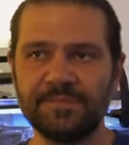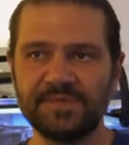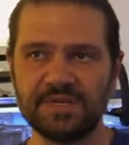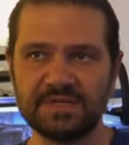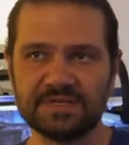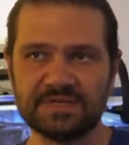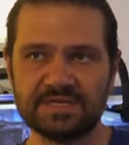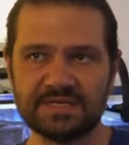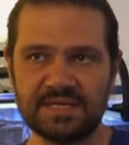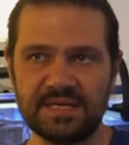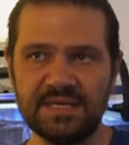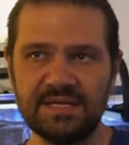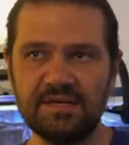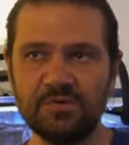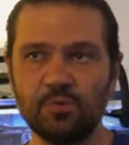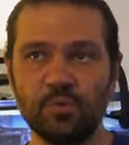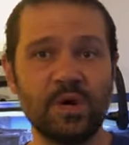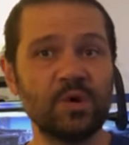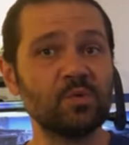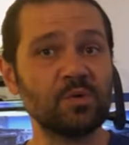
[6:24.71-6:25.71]
to
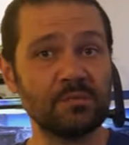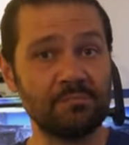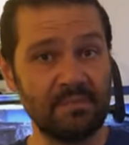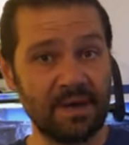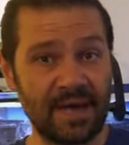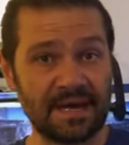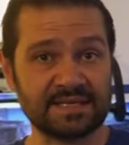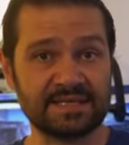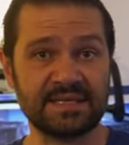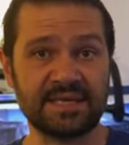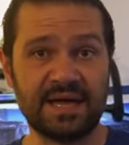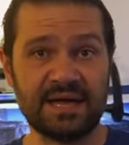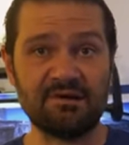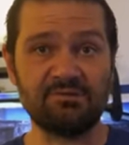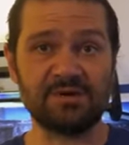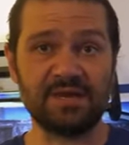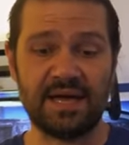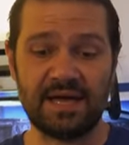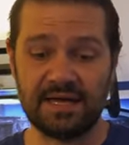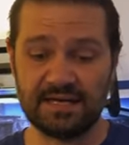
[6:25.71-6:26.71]
see what we're maxing
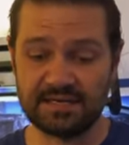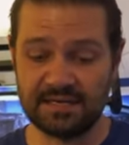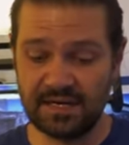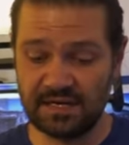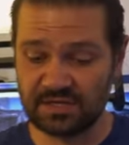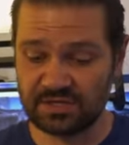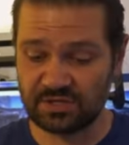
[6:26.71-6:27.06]
out at.